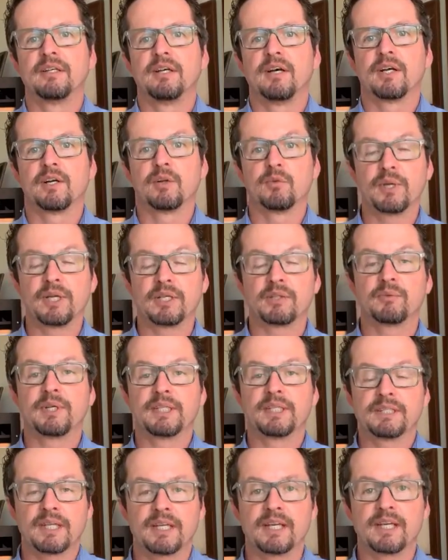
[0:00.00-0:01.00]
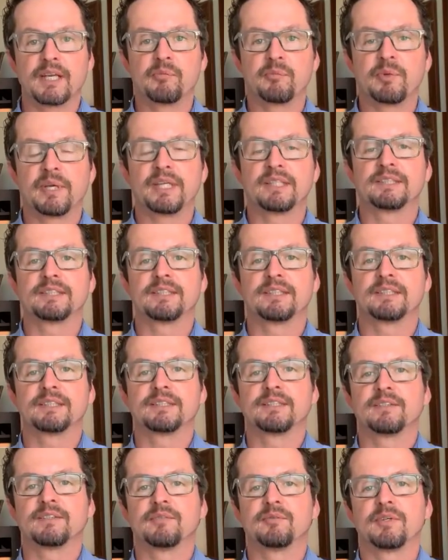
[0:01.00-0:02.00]
on a week-to-week, day-to-day
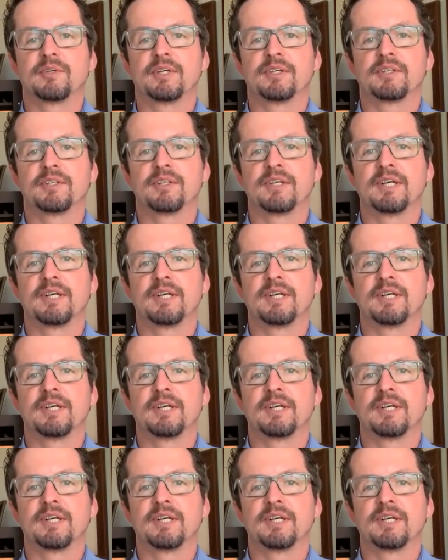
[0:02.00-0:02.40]
basis, where